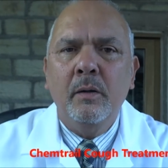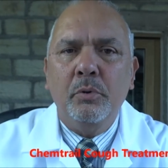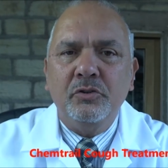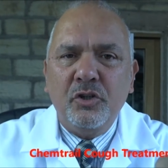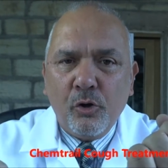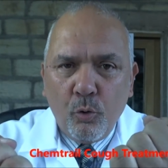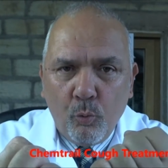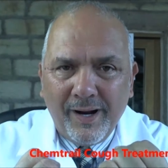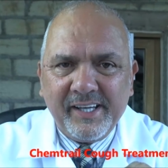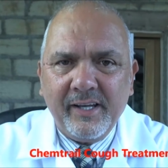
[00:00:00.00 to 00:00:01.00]
but to
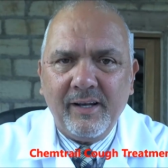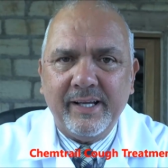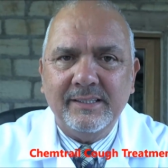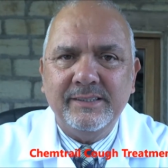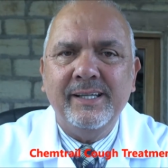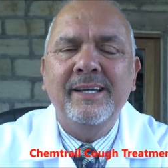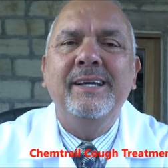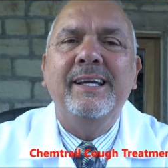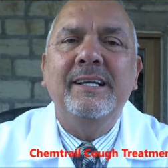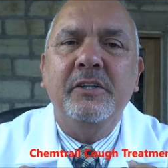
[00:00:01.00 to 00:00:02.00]
coagulate it
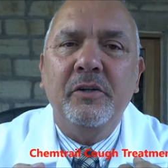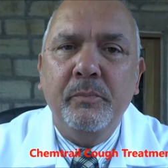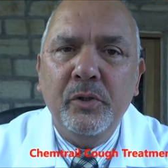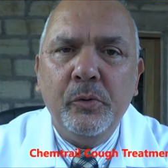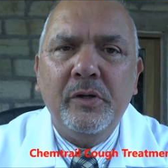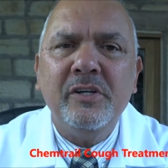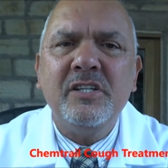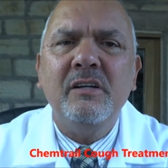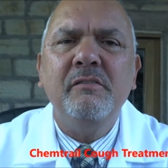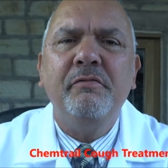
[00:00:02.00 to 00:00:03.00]
into the mucus
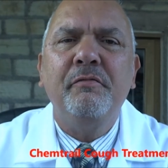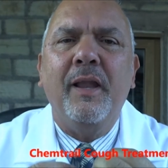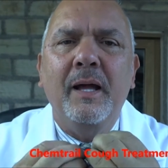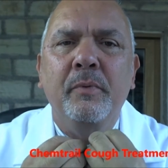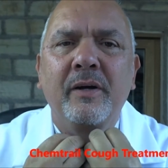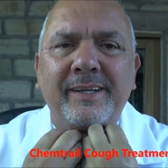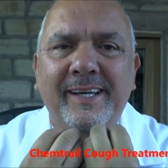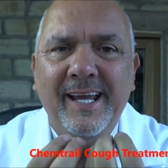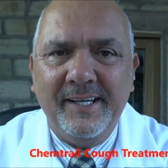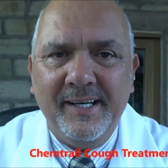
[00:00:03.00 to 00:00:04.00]
and phlegm and
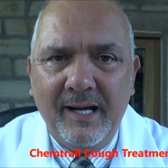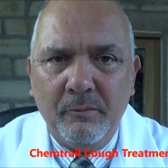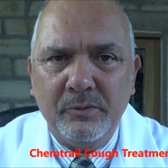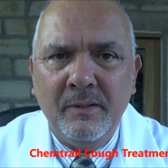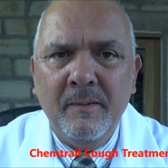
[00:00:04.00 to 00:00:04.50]
get it out.